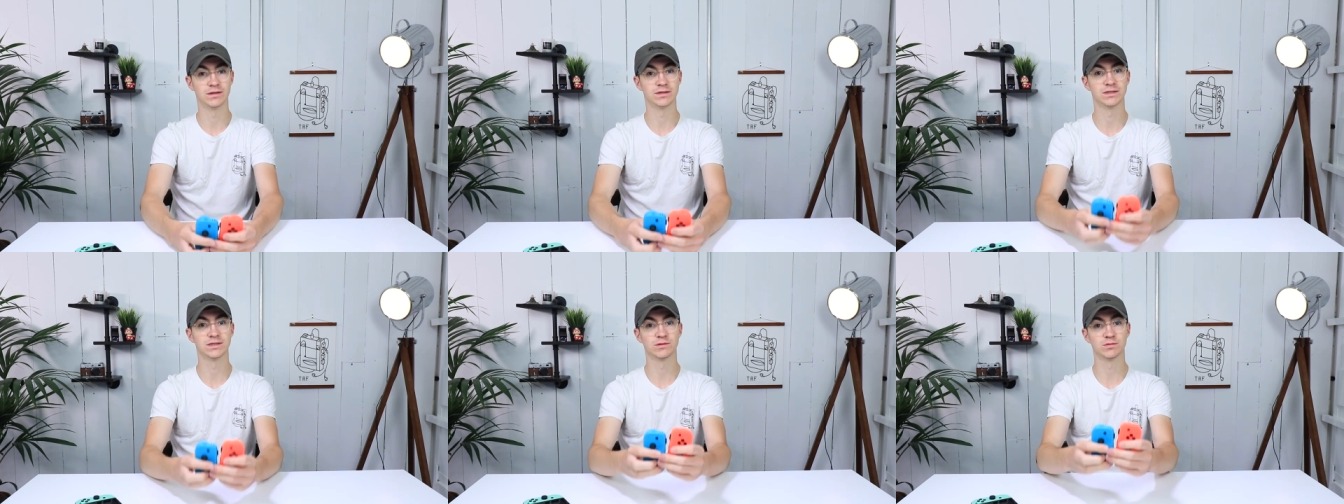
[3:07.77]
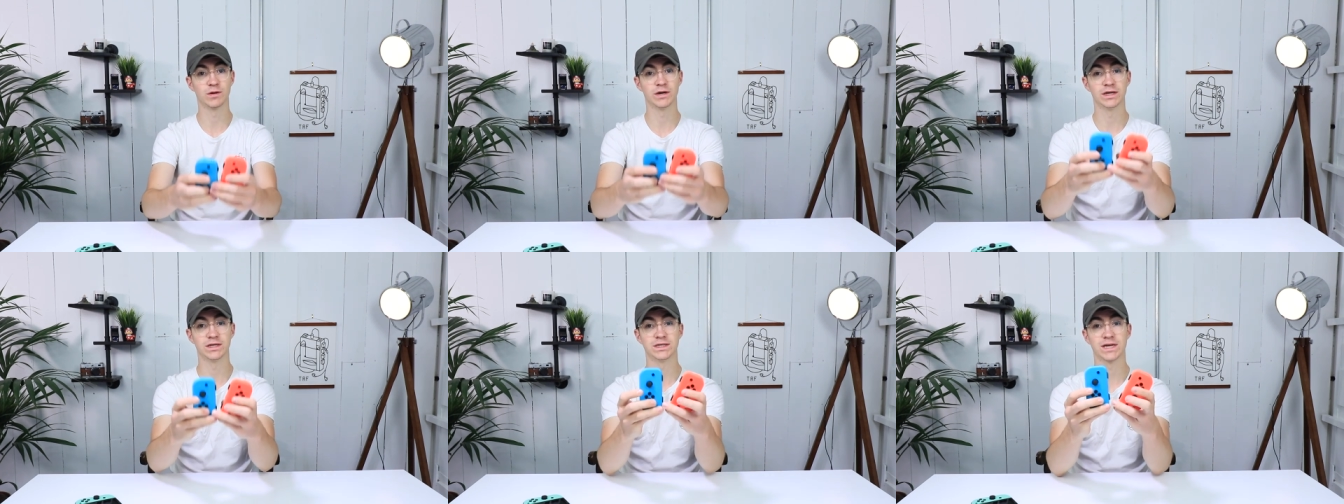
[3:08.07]
the
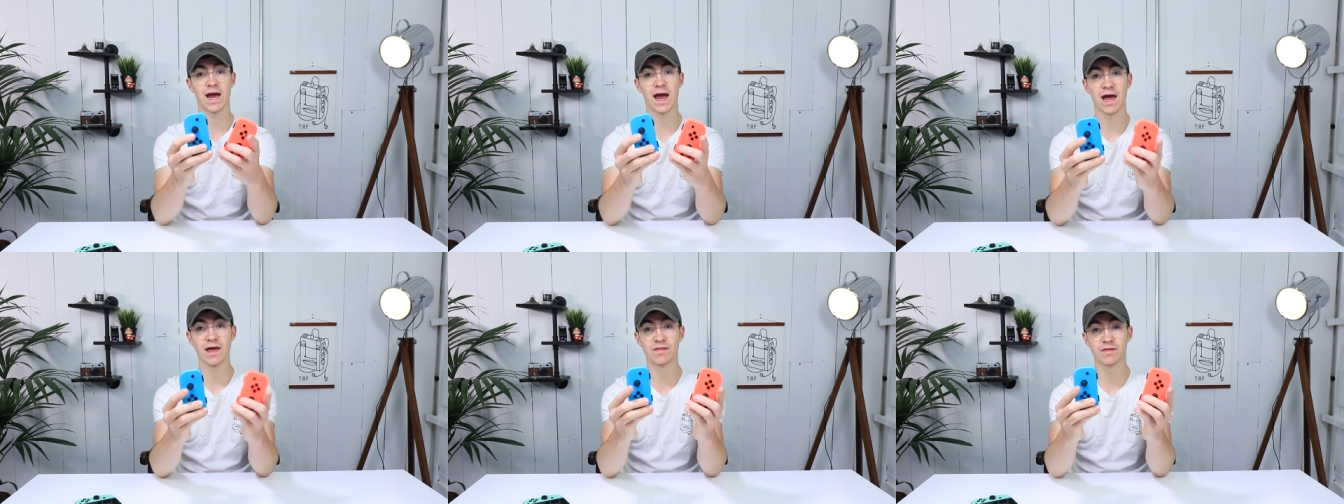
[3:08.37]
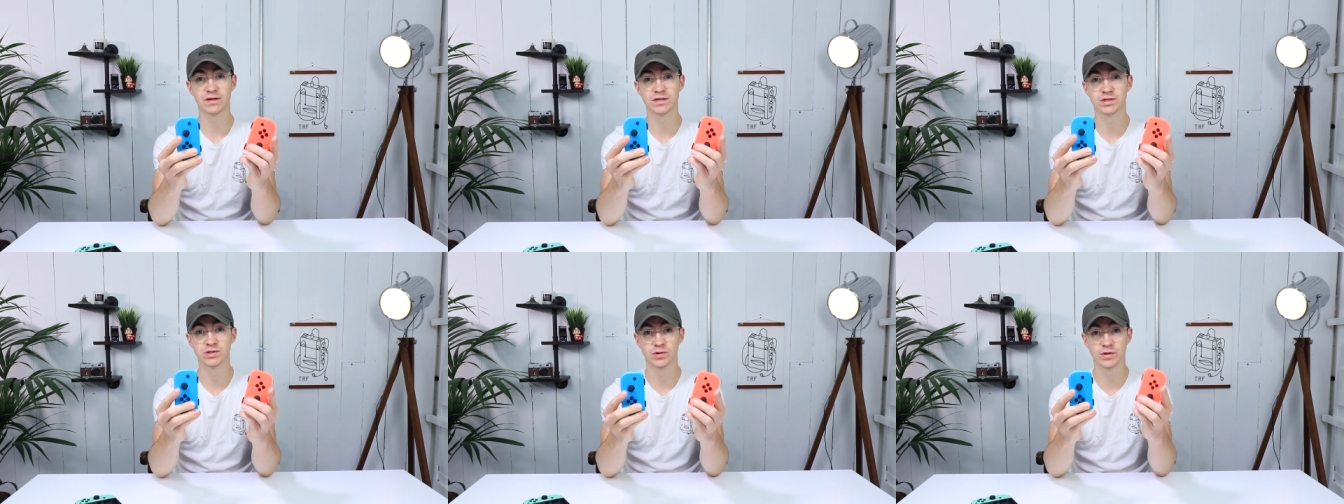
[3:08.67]
Switch and
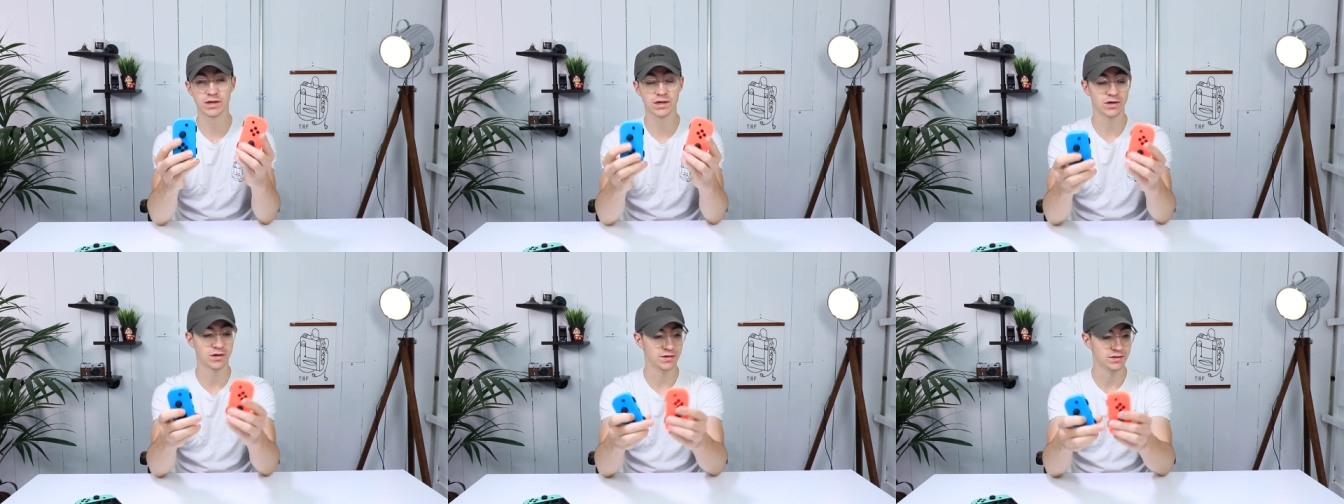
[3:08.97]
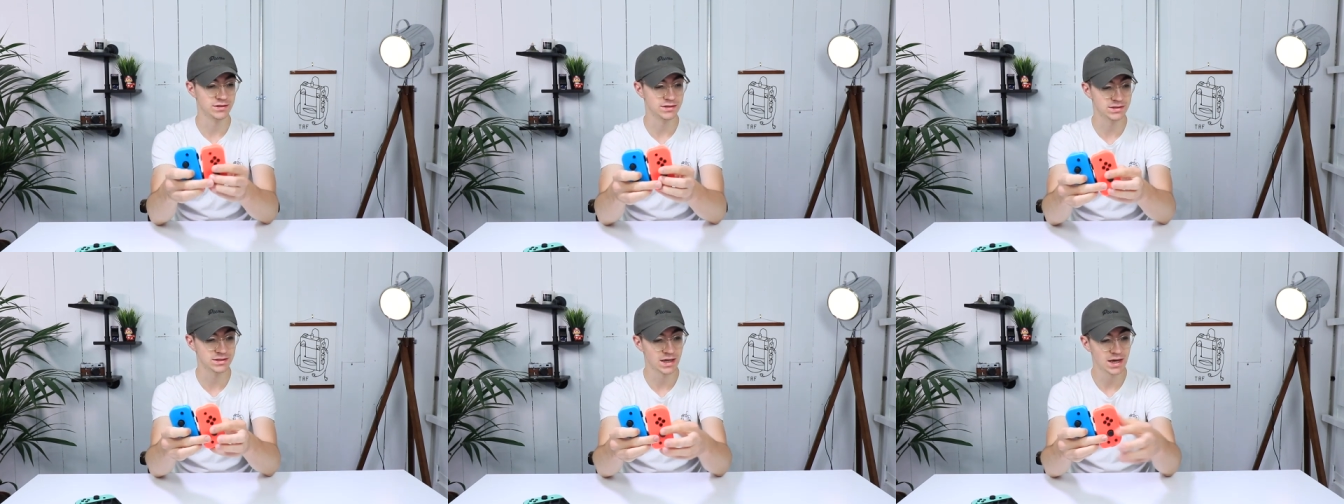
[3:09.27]
the
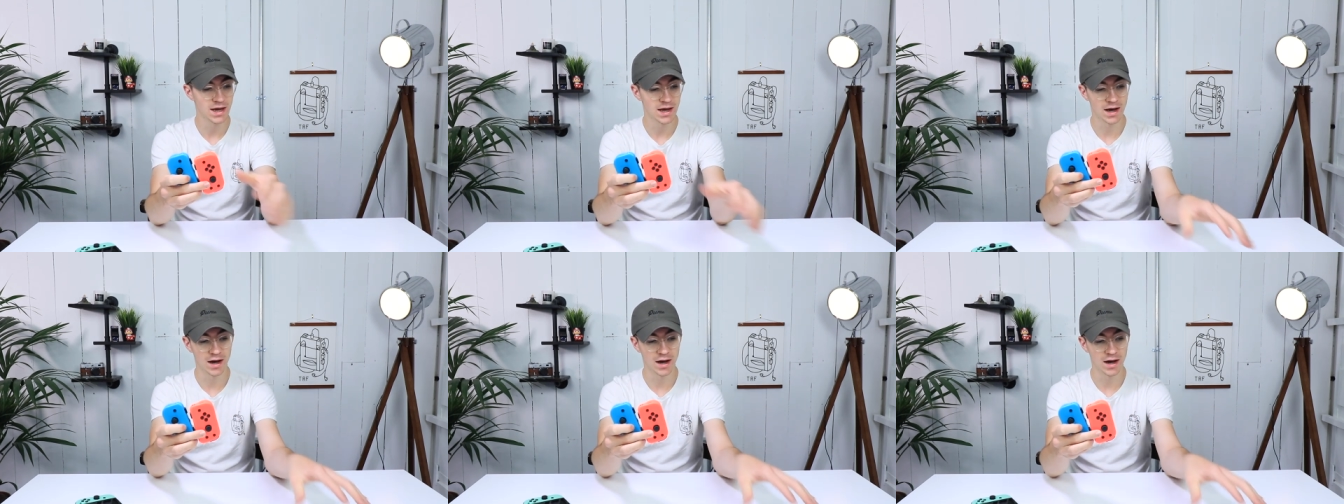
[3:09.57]
Joy-Cons,